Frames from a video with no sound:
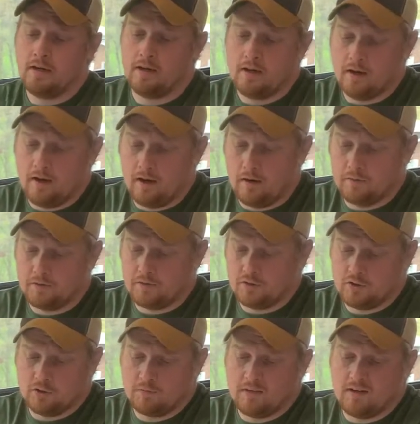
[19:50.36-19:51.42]
There's
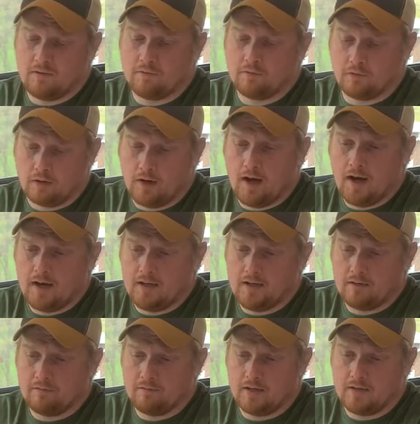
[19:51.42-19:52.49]
just been a variety
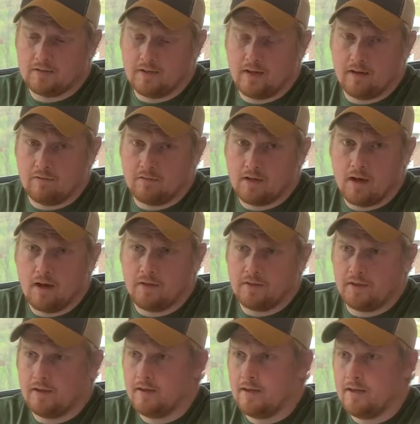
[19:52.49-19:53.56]
of things I have done
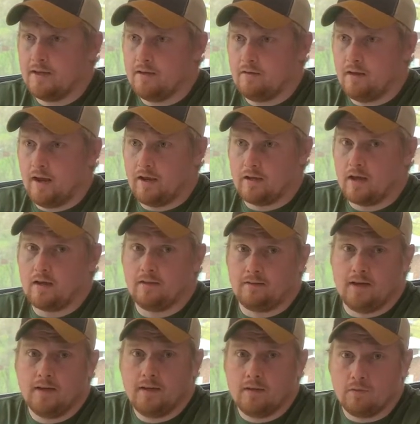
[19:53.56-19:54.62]
that I got
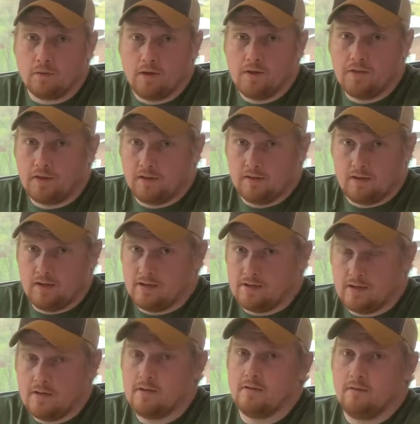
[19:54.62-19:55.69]
lucky with that they
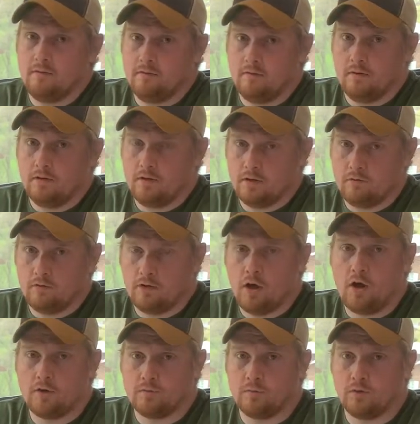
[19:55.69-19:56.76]
didn't
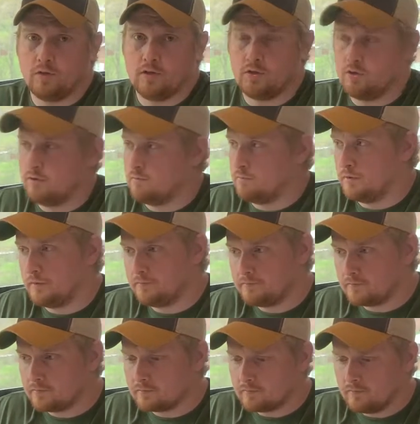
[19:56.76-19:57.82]
cause more issues, but
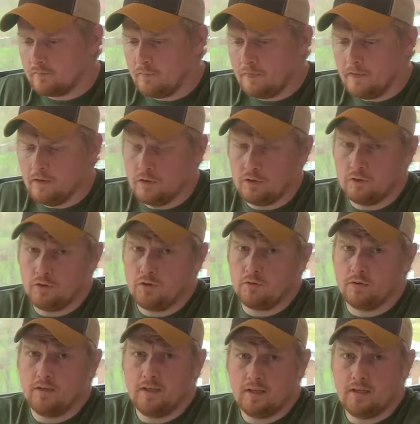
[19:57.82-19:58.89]
you
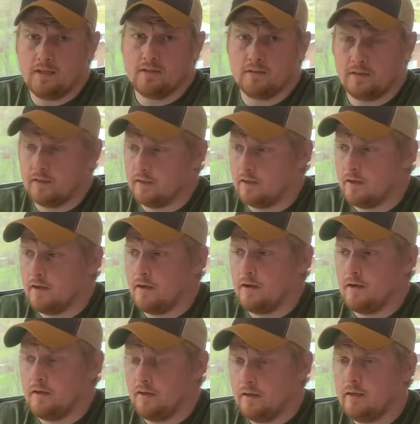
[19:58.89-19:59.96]
could easily
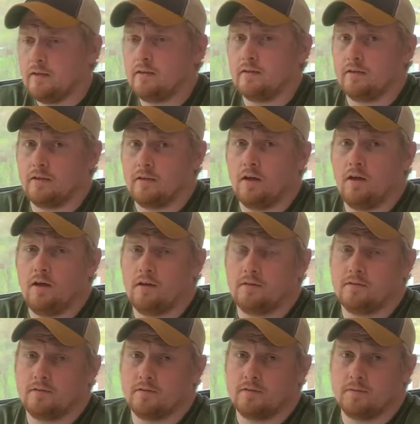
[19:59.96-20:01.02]

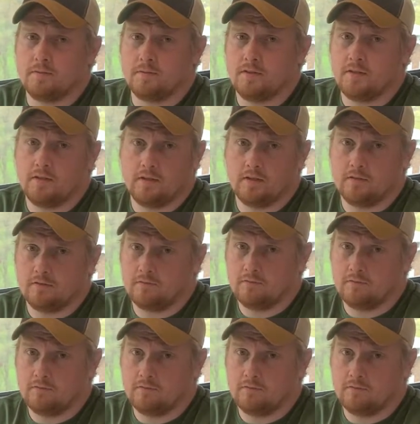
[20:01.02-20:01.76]
cost some serious